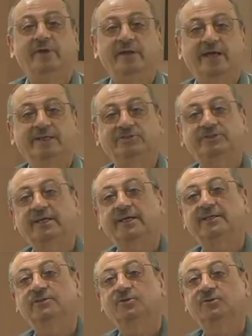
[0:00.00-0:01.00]
I
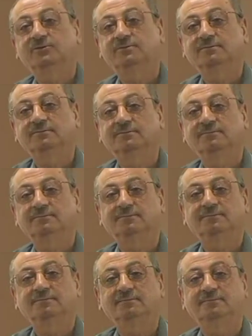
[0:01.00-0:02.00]
say
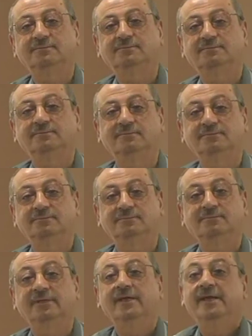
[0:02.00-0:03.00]

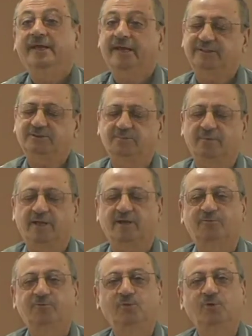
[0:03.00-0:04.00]
dun, it's
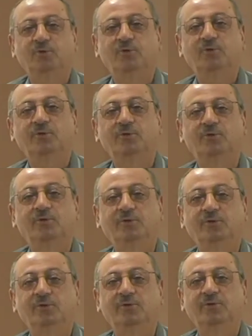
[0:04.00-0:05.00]

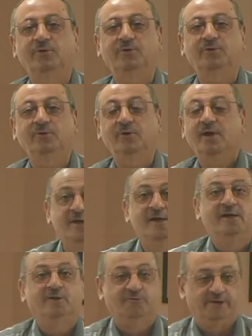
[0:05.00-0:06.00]
marfu.
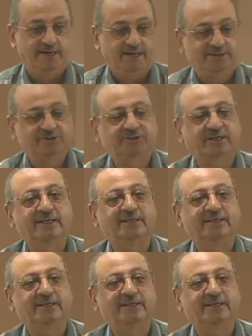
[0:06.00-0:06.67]
When I say